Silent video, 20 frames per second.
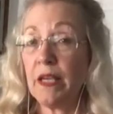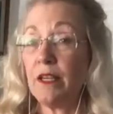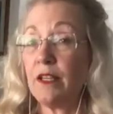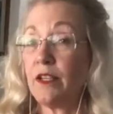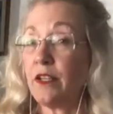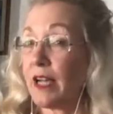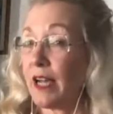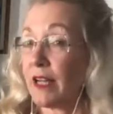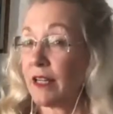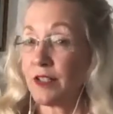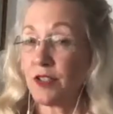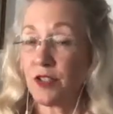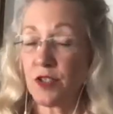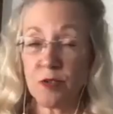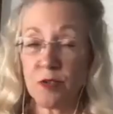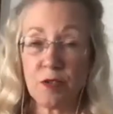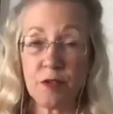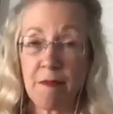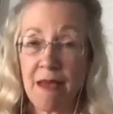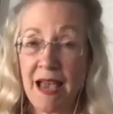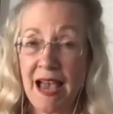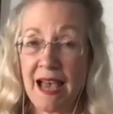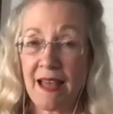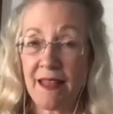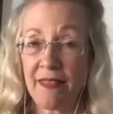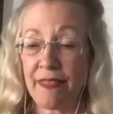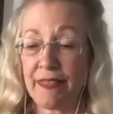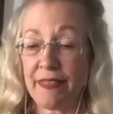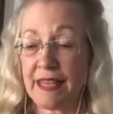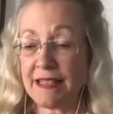You got to do the
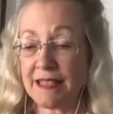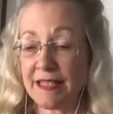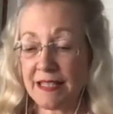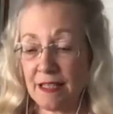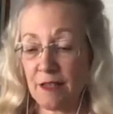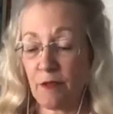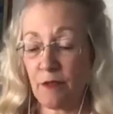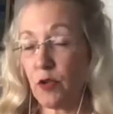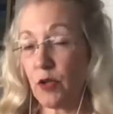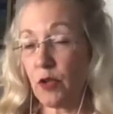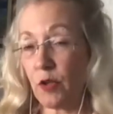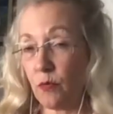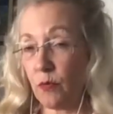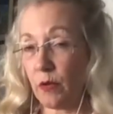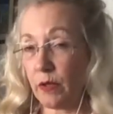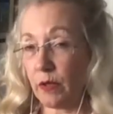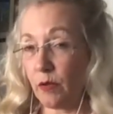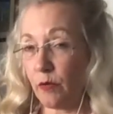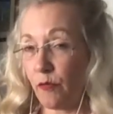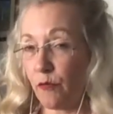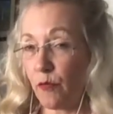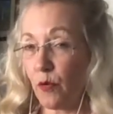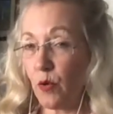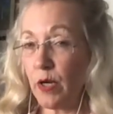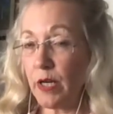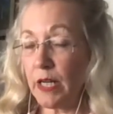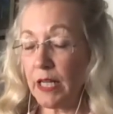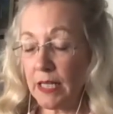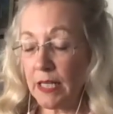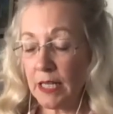math and see if you can really
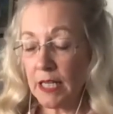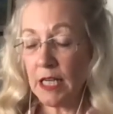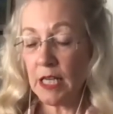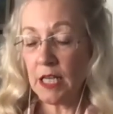afford it.